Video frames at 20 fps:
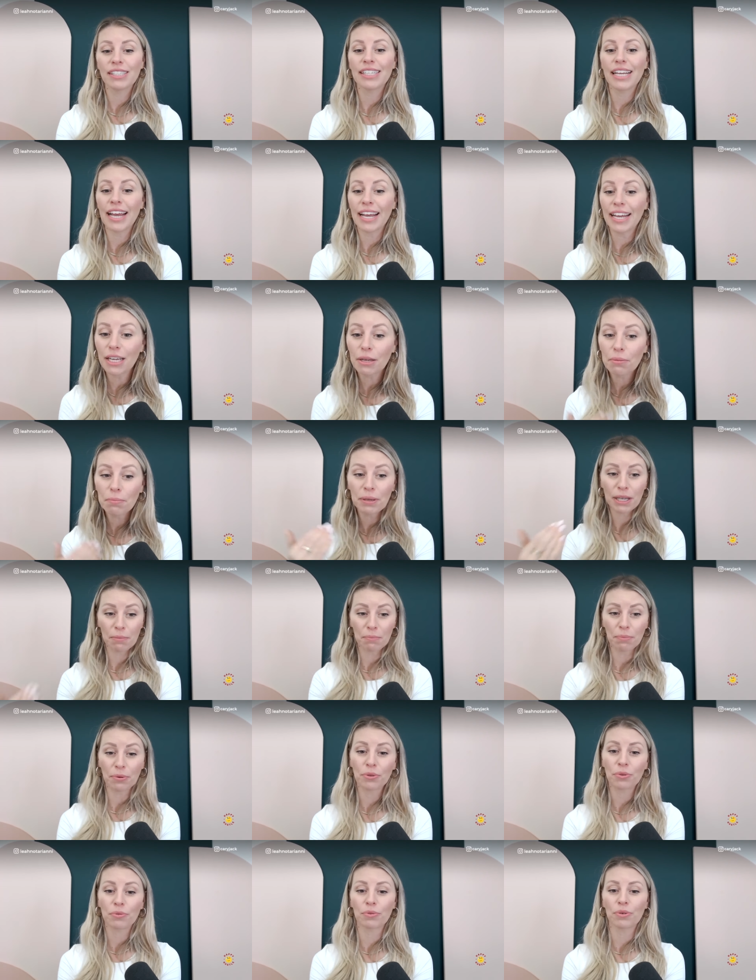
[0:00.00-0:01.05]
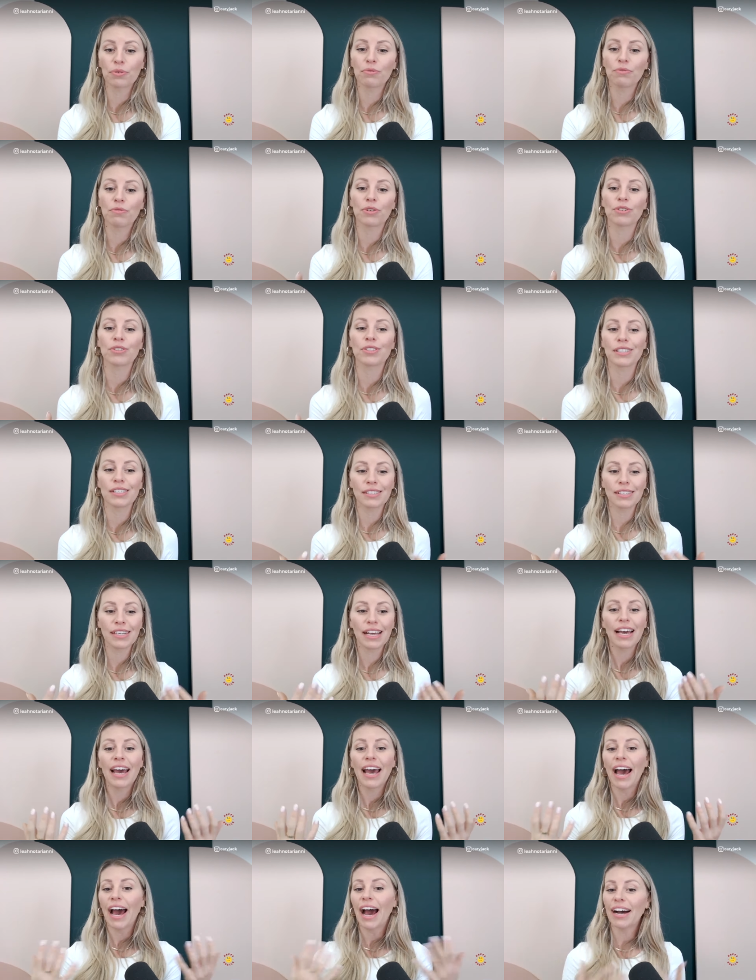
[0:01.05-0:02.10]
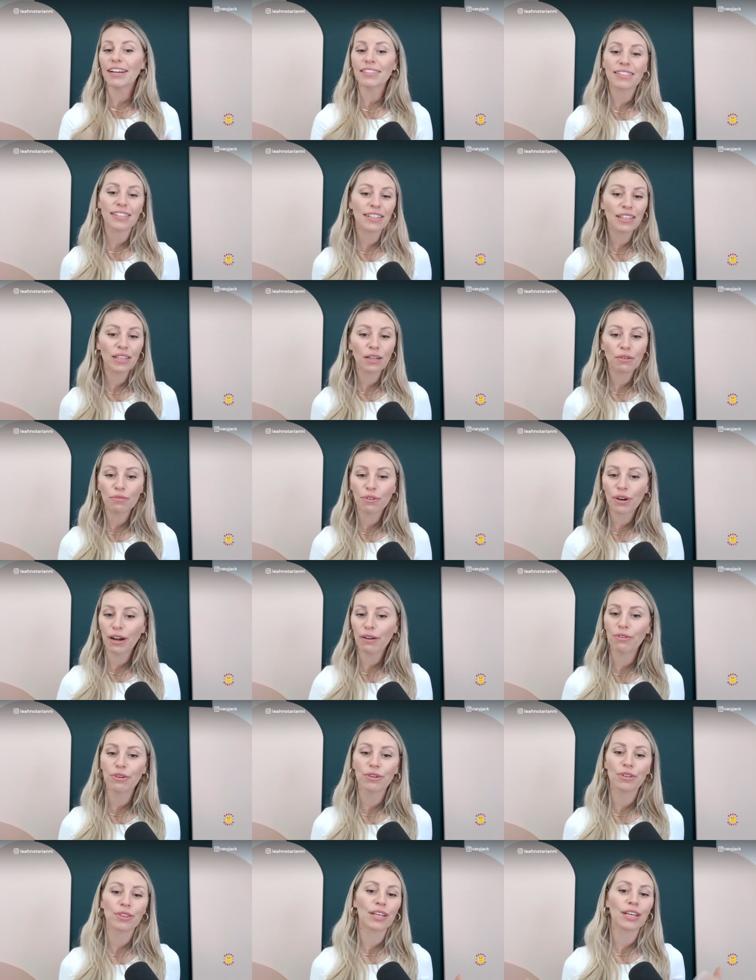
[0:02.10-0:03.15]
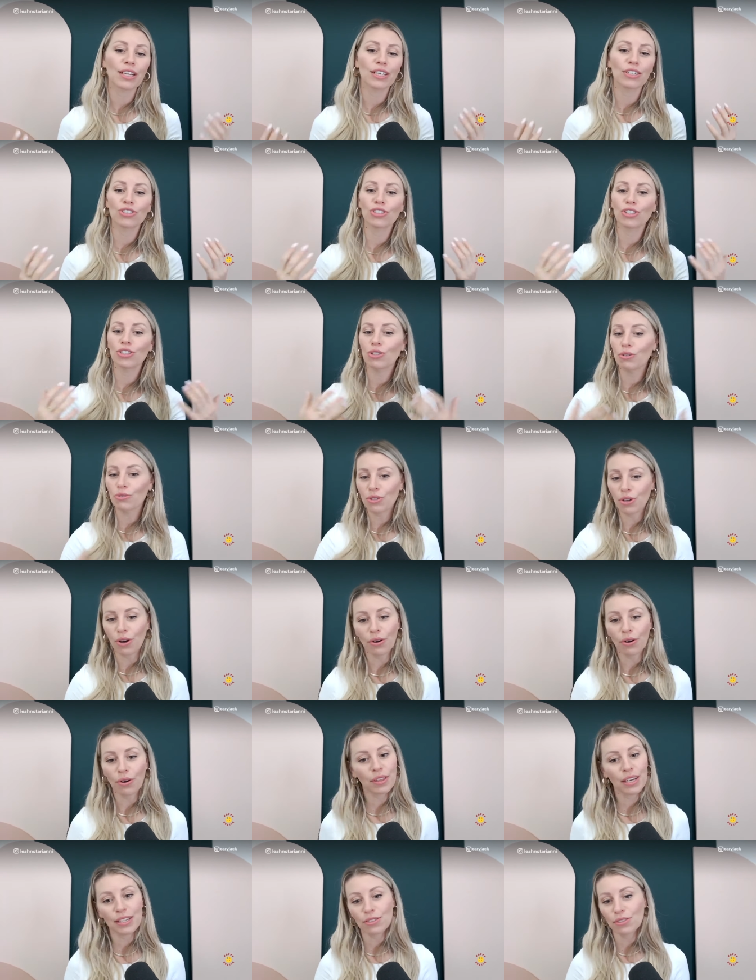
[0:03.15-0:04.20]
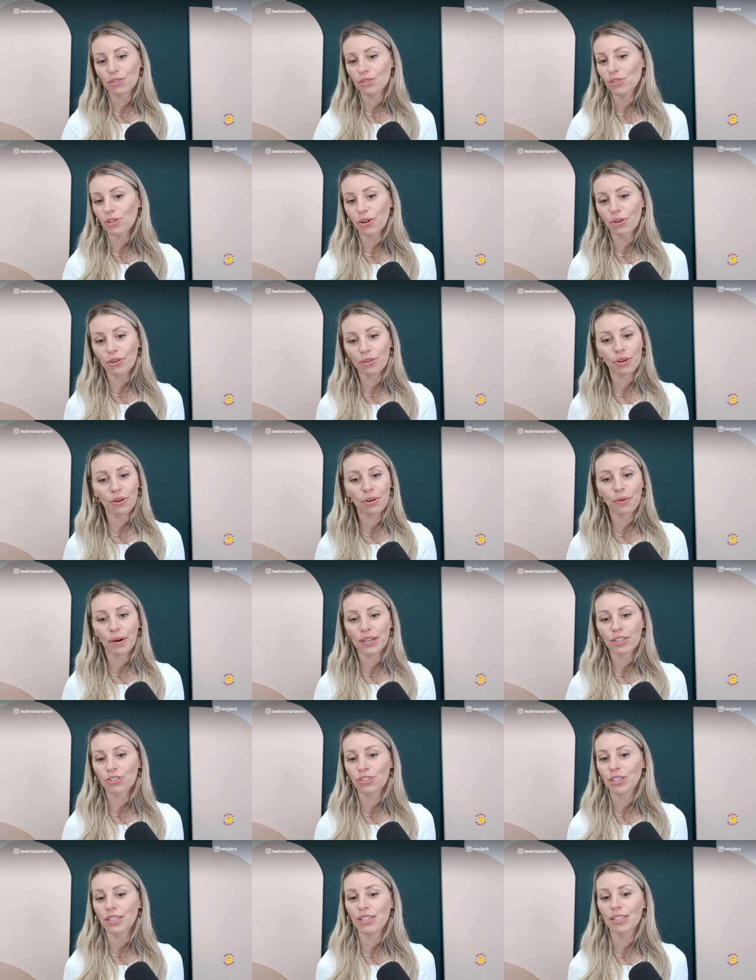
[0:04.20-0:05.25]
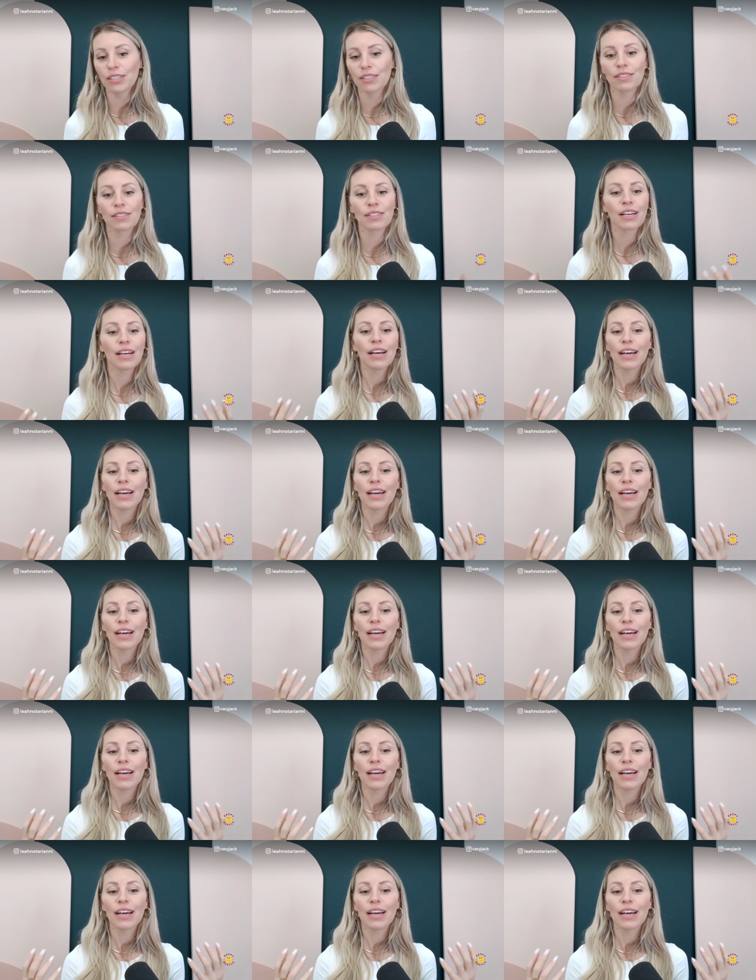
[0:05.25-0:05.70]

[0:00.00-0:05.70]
take people through versus ask Leah for everything. She knows all the answers to all your questions.